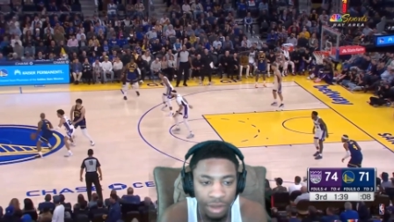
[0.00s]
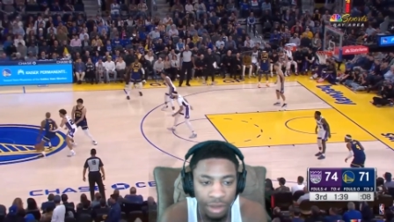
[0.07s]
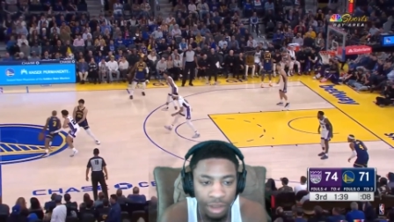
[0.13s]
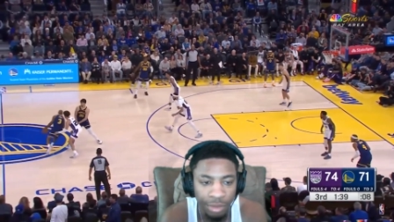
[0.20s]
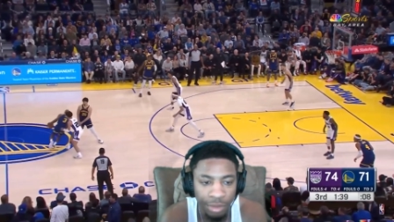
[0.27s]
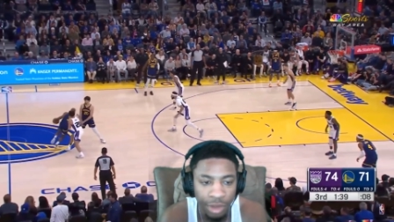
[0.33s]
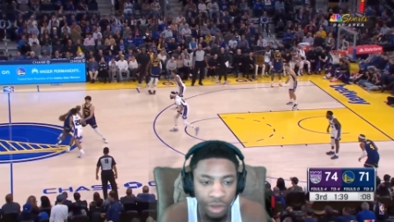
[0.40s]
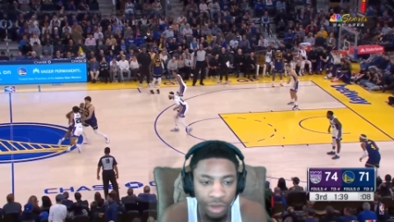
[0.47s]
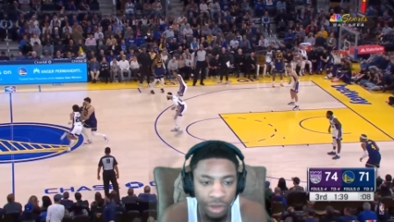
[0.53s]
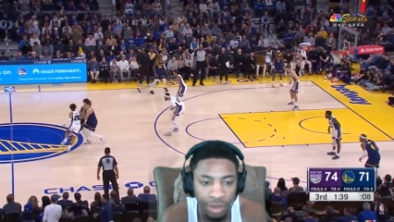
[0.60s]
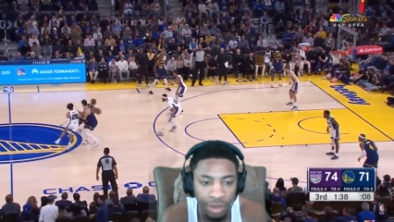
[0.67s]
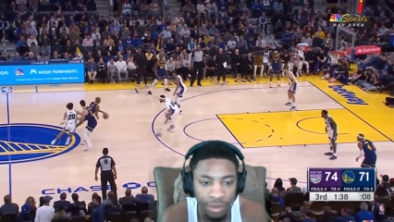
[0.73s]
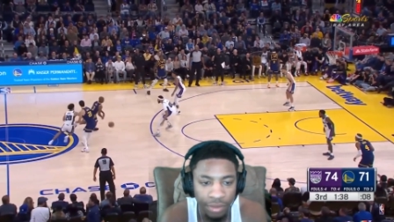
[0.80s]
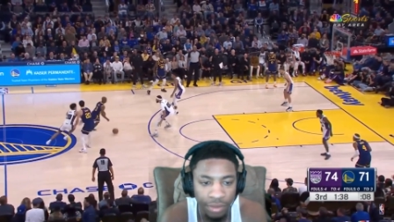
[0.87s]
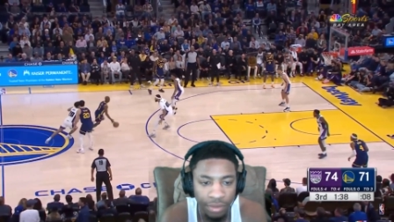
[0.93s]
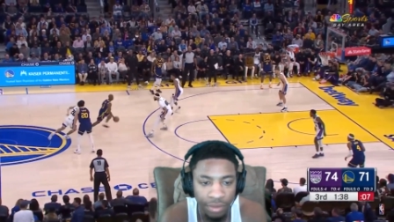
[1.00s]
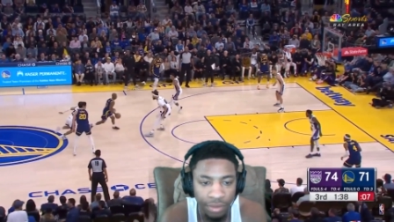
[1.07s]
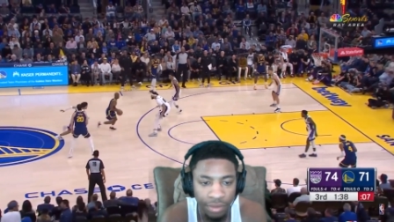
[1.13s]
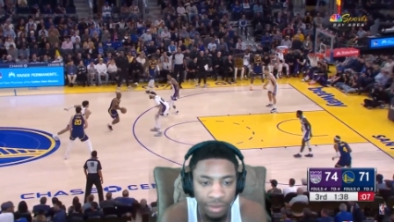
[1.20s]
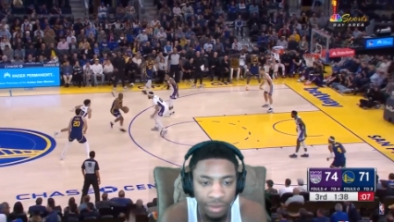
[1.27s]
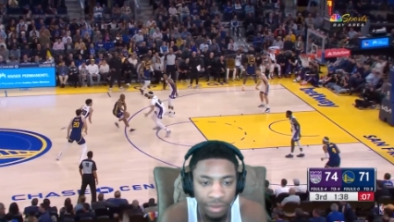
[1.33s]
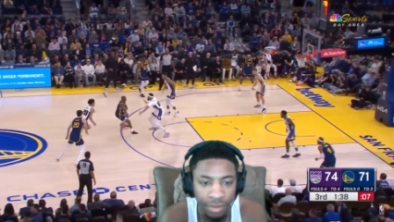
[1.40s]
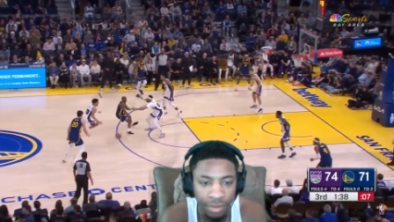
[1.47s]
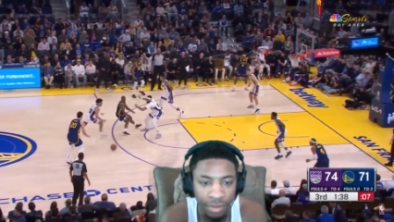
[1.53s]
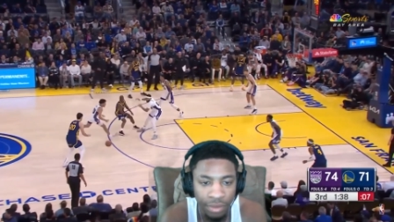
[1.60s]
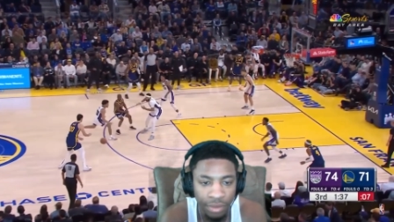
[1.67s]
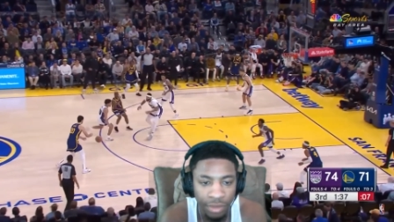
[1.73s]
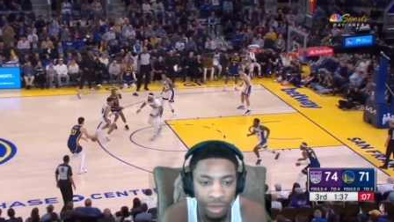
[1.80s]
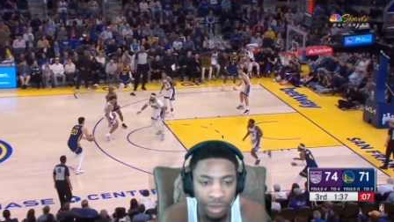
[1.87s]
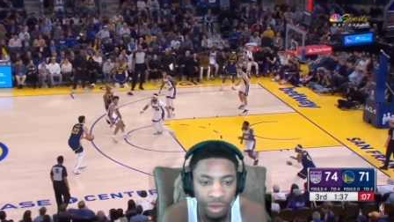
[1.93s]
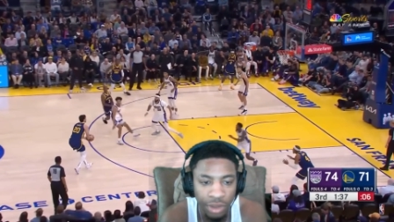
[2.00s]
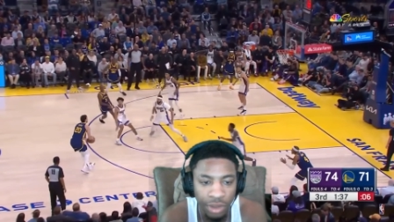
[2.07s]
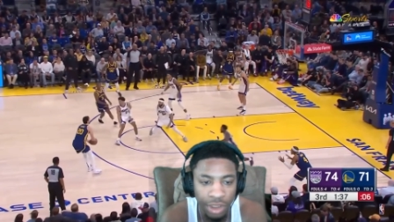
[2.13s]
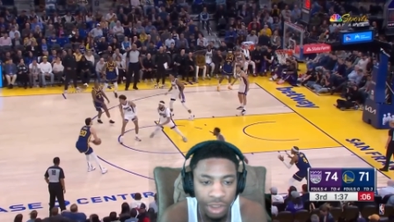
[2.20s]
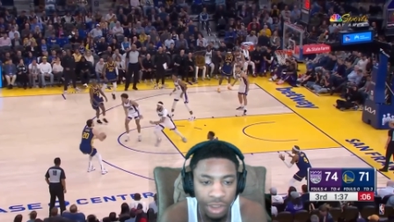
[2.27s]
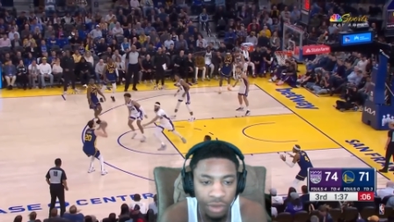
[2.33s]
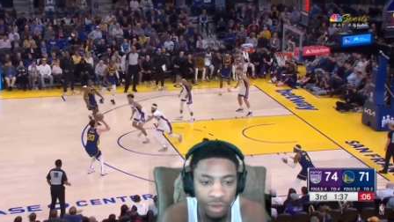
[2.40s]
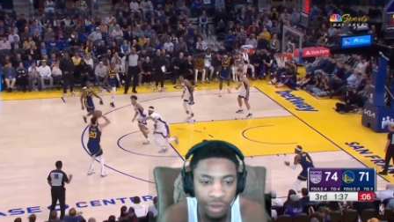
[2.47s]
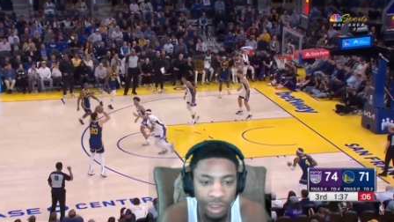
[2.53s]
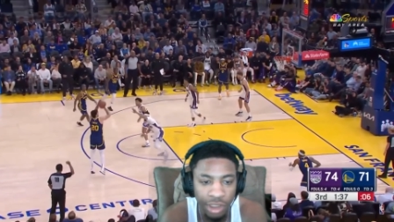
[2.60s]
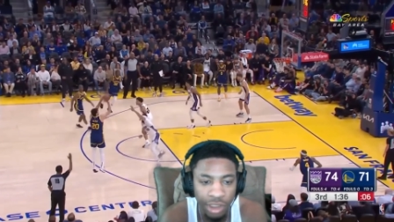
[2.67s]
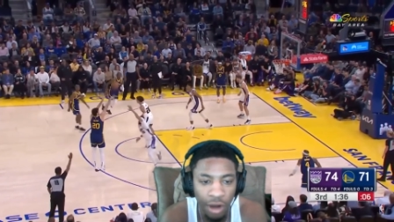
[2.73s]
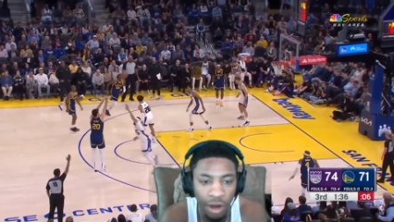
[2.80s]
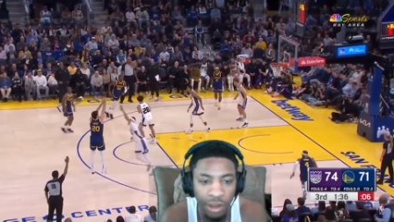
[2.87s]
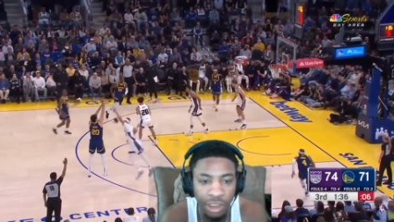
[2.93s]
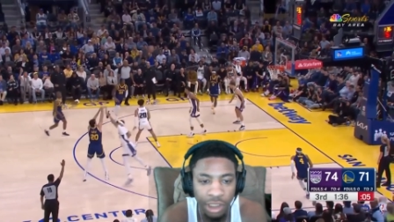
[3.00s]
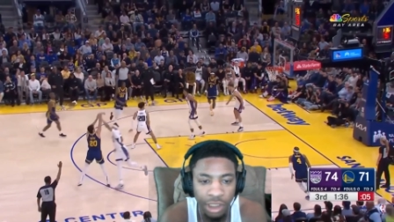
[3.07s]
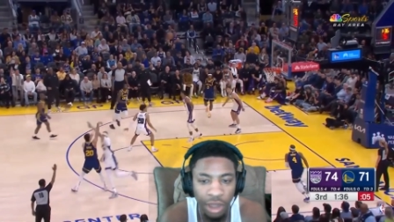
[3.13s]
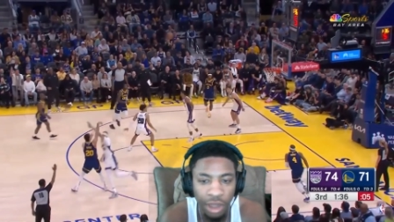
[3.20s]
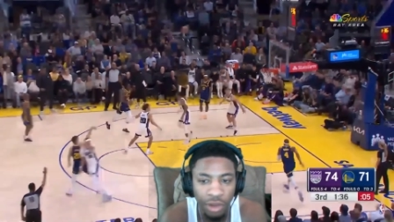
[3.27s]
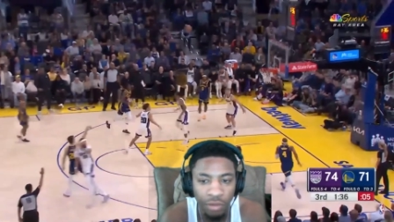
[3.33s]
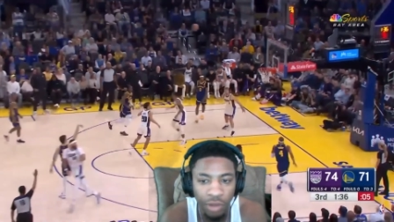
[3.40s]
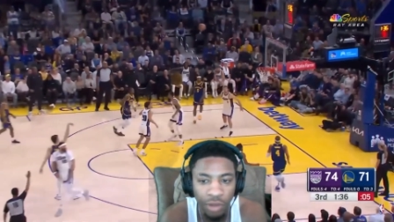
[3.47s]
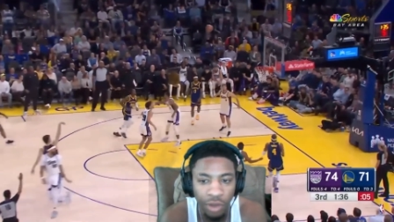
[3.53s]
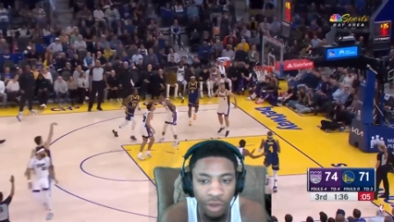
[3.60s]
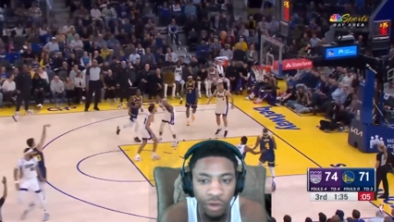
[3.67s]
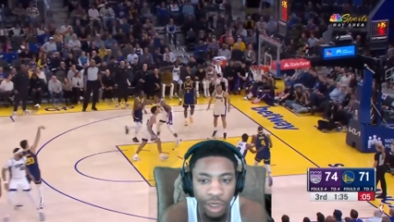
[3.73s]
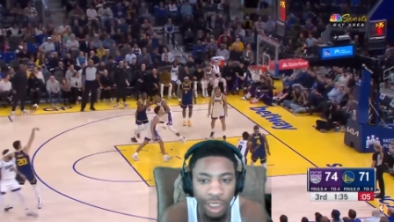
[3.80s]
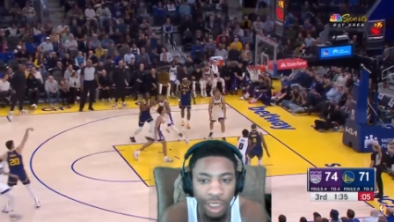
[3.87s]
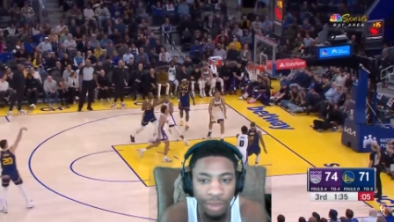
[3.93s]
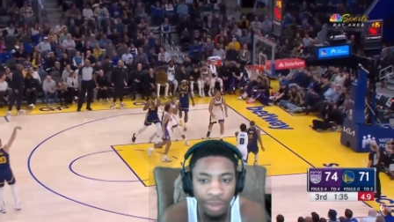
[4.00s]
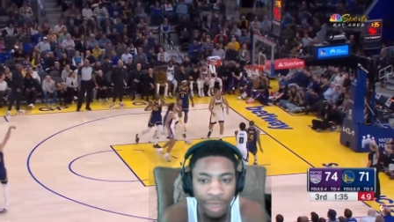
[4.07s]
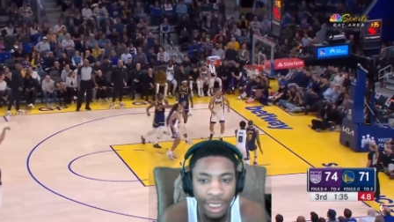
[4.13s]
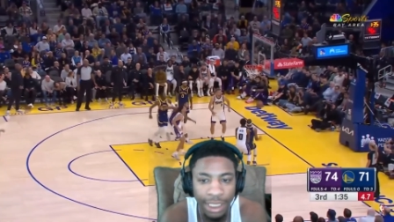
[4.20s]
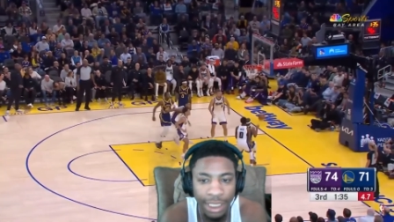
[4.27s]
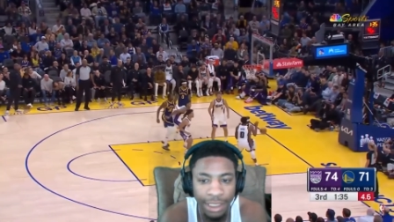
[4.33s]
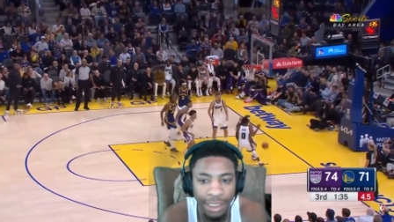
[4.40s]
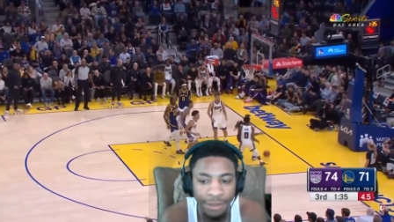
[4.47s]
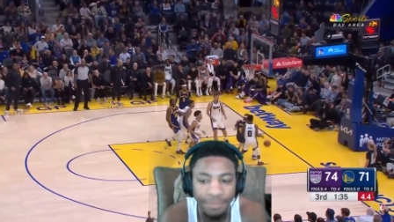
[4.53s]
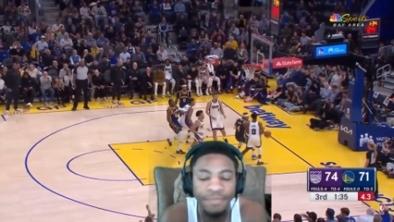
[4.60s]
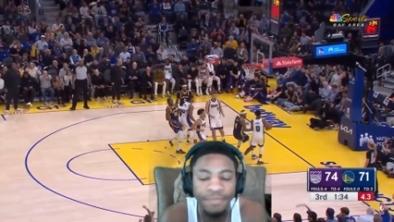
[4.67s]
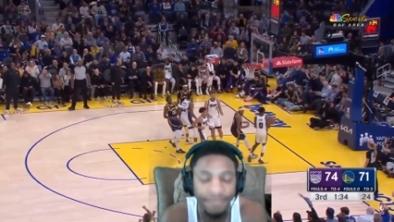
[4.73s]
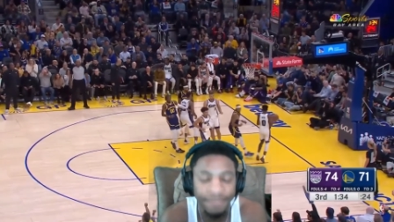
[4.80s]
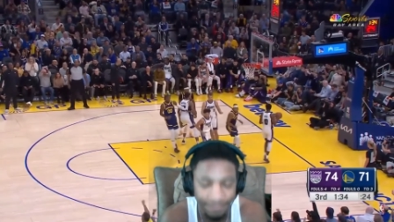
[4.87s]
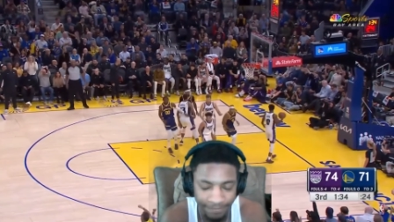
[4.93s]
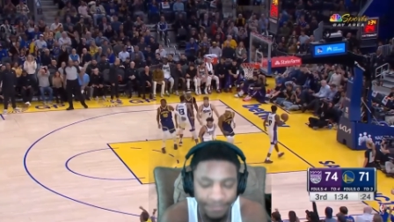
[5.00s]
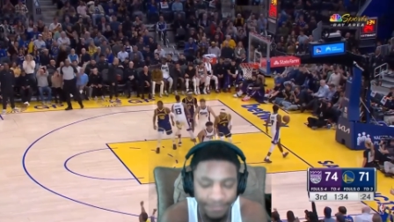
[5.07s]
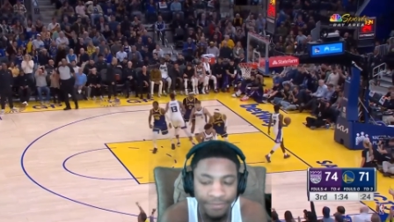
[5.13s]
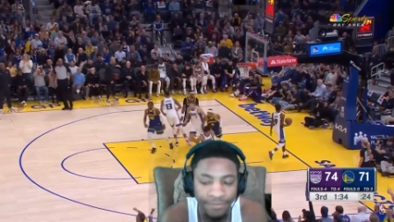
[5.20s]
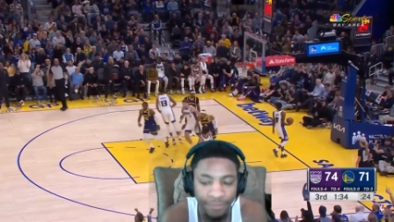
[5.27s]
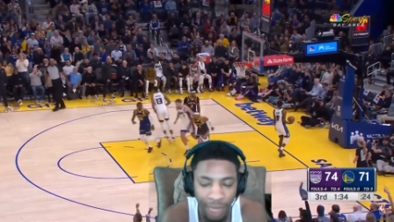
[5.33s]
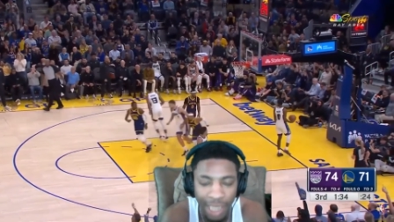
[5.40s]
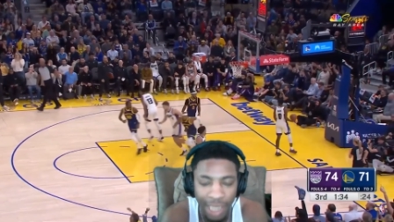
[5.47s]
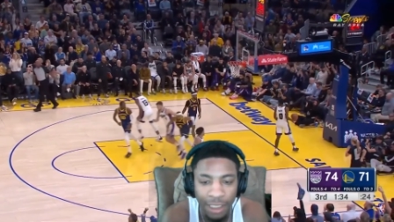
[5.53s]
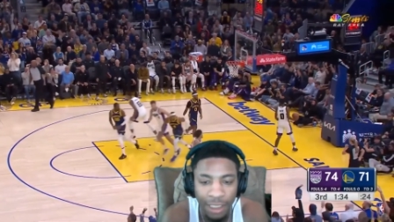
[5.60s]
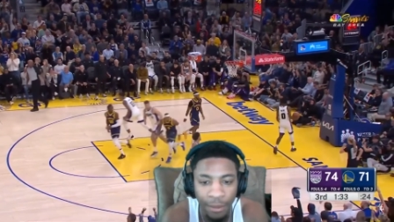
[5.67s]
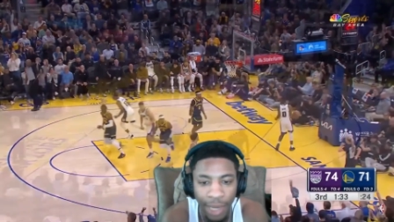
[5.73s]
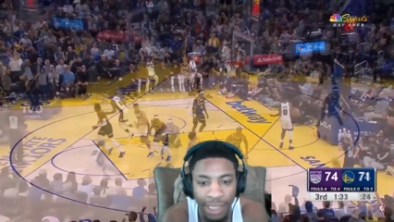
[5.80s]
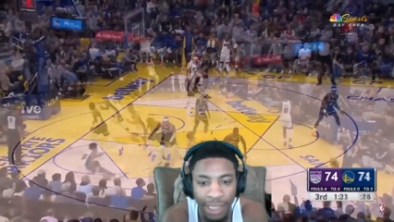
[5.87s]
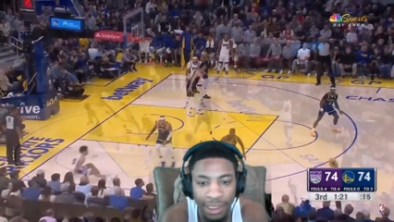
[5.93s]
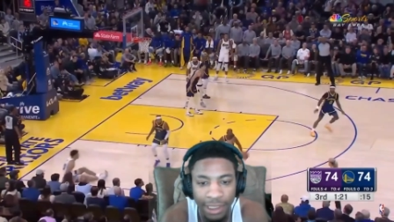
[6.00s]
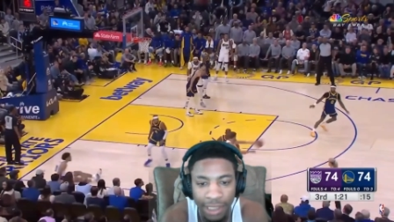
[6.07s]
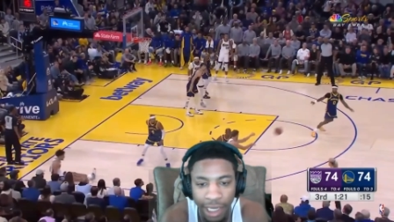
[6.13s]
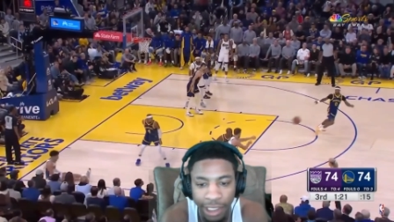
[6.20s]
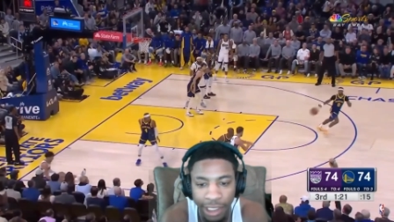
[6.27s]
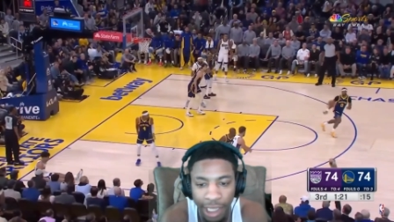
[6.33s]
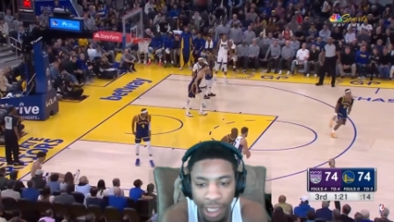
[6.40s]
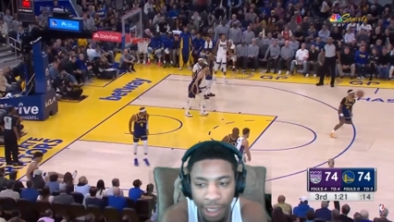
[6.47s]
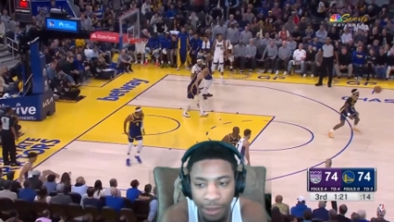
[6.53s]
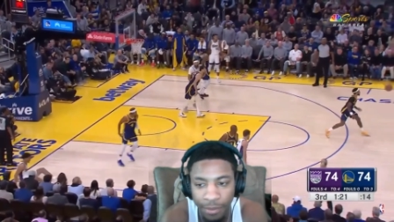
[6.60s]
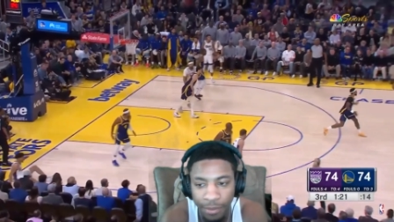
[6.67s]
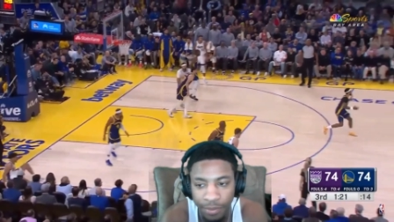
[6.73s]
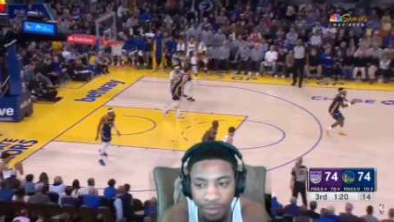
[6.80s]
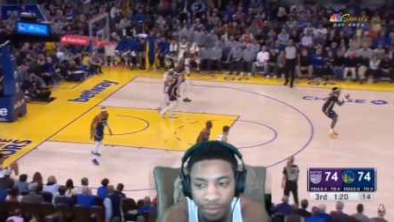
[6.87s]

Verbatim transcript: CP3. Use the screen. Sarge. Another one. Green man. Back to back to tie the game.